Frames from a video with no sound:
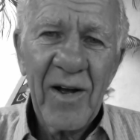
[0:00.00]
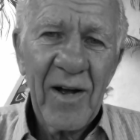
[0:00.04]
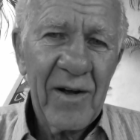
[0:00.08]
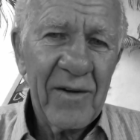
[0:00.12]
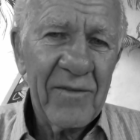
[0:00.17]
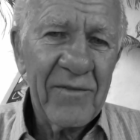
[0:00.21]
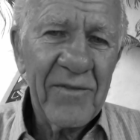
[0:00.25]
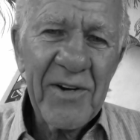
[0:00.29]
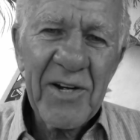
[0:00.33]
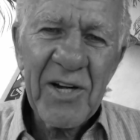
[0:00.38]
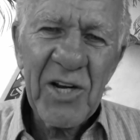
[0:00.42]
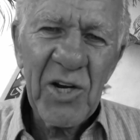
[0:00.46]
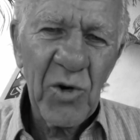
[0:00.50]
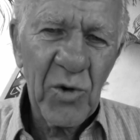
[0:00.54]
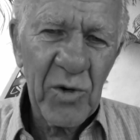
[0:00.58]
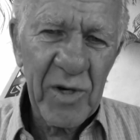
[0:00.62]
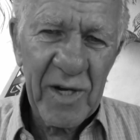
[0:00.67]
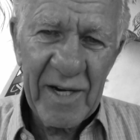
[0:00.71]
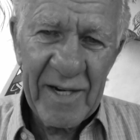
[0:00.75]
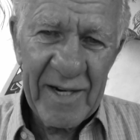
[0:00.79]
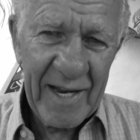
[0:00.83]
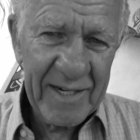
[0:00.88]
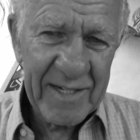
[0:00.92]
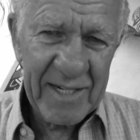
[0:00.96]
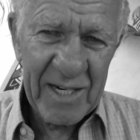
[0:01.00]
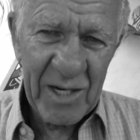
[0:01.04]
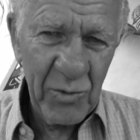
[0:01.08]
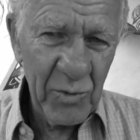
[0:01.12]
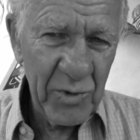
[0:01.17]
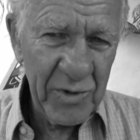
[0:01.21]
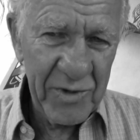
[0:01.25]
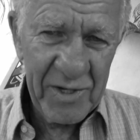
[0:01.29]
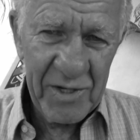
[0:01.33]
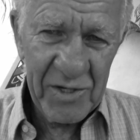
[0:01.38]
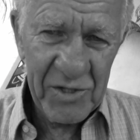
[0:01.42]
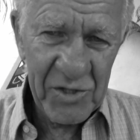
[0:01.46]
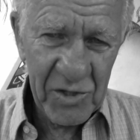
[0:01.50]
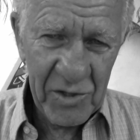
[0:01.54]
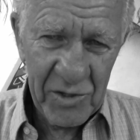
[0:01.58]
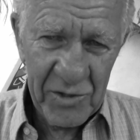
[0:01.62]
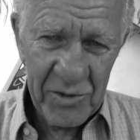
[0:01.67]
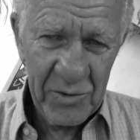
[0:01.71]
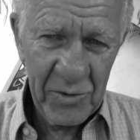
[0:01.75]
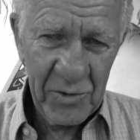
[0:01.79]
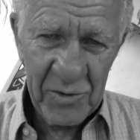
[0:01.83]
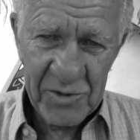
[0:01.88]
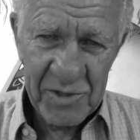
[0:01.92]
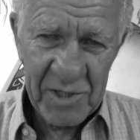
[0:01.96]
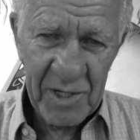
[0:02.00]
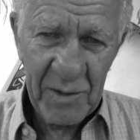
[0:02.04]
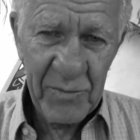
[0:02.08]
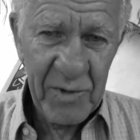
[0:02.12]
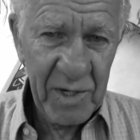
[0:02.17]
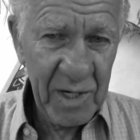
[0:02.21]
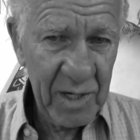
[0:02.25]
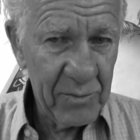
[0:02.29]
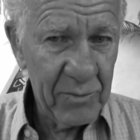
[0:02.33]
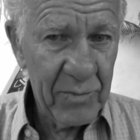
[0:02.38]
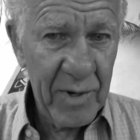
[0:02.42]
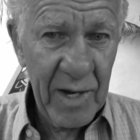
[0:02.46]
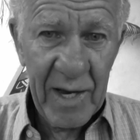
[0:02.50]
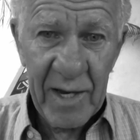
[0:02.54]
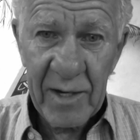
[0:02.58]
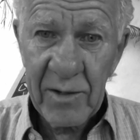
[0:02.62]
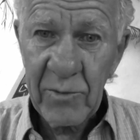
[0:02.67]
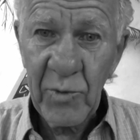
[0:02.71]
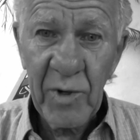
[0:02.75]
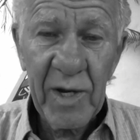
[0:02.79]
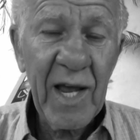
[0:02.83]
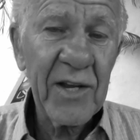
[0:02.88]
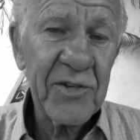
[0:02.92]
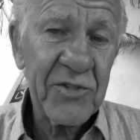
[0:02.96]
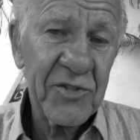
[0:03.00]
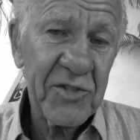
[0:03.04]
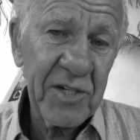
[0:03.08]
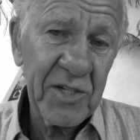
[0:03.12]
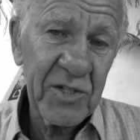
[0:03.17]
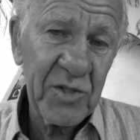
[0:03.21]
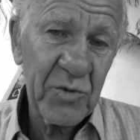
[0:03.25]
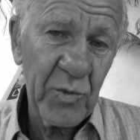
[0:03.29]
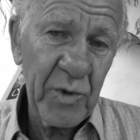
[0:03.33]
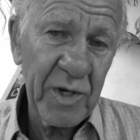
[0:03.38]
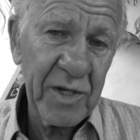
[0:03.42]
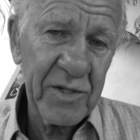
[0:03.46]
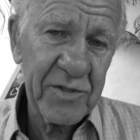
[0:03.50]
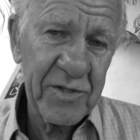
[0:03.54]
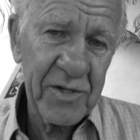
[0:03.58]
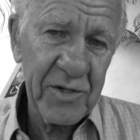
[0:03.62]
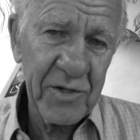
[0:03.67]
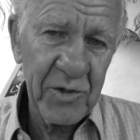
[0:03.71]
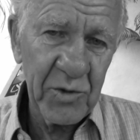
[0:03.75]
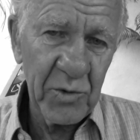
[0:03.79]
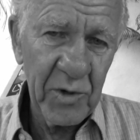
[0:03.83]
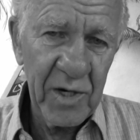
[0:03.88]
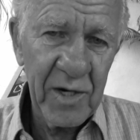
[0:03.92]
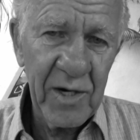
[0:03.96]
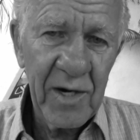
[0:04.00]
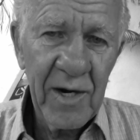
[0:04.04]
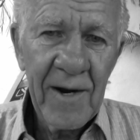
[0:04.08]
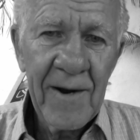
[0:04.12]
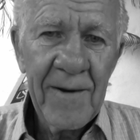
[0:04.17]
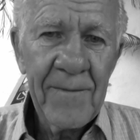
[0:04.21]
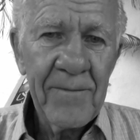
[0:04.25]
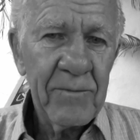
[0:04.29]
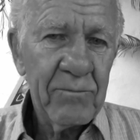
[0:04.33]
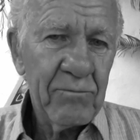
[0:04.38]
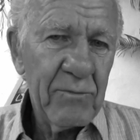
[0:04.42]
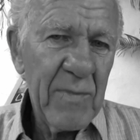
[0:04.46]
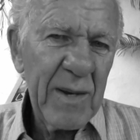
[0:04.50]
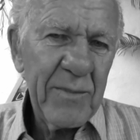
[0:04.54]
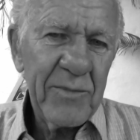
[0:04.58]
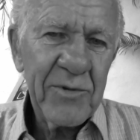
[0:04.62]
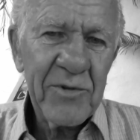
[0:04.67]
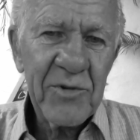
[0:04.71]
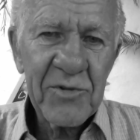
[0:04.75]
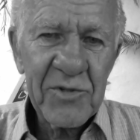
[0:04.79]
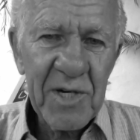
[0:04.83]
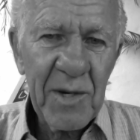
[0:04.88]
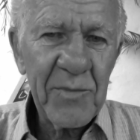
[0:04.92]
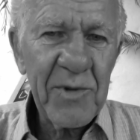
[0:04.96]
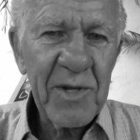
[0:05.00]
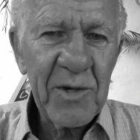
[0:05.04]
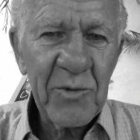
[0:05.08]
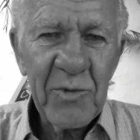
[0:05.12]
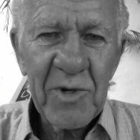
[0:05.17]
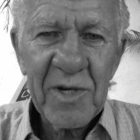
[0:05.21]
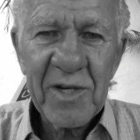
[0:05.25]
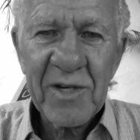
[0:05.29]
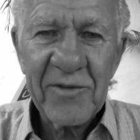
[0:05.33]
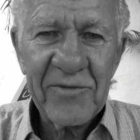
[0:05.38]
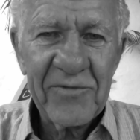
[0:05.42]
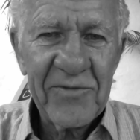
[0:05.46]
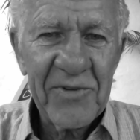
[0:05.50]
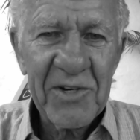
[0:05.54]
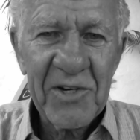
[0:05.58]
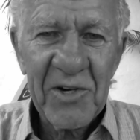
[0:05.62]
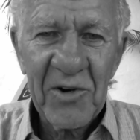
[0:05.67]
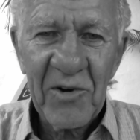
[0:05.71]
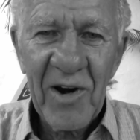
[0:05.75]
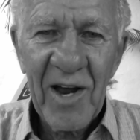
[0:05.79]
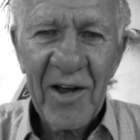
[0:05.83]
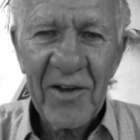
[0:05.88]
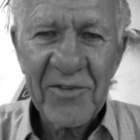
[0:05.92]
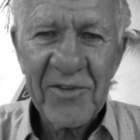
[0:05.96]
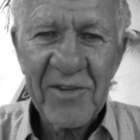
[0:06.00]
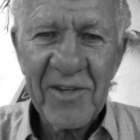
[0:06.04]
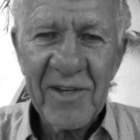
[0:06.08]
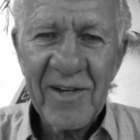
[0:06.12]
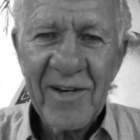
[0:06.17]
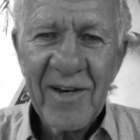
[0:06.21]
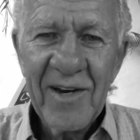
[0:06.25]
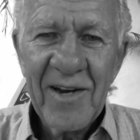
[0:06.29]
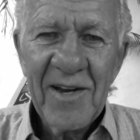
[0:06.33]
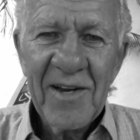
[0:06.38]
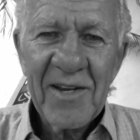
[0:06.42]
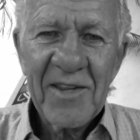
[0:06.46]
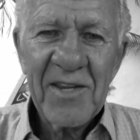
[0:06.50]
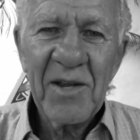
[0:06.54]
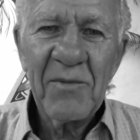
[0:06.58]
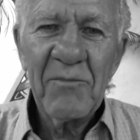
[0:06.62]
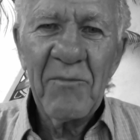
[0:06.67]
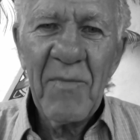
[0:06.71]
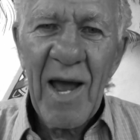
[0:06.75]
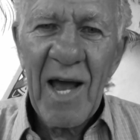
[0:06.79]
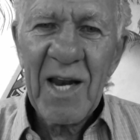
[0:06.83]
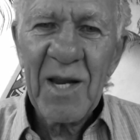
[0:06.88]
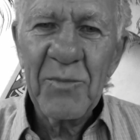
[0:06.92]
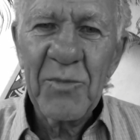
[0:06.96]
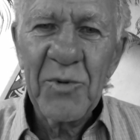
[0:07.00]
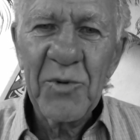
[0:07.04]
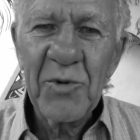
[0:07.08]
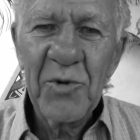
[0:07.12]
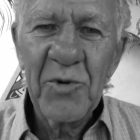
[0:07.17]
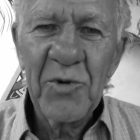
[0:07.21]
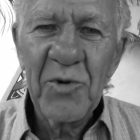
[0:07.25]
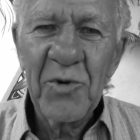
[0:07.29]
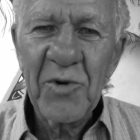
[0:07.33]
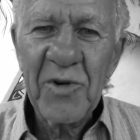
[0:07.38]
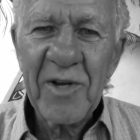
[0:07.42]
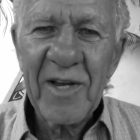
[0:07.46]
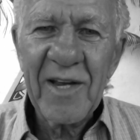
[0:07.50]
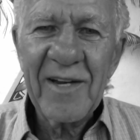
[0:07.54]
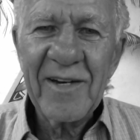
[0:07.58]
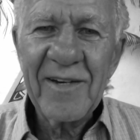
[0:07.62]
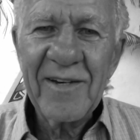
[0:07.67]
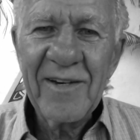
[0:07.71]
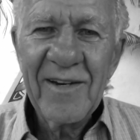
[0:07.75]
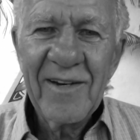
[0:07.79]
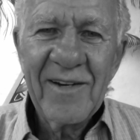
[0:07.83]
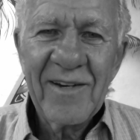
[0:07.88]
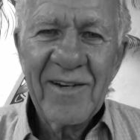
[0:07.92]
video connecting with each other or something. And we got 6 weeks to do it. Maybe there's something we can figure out that Malibu can,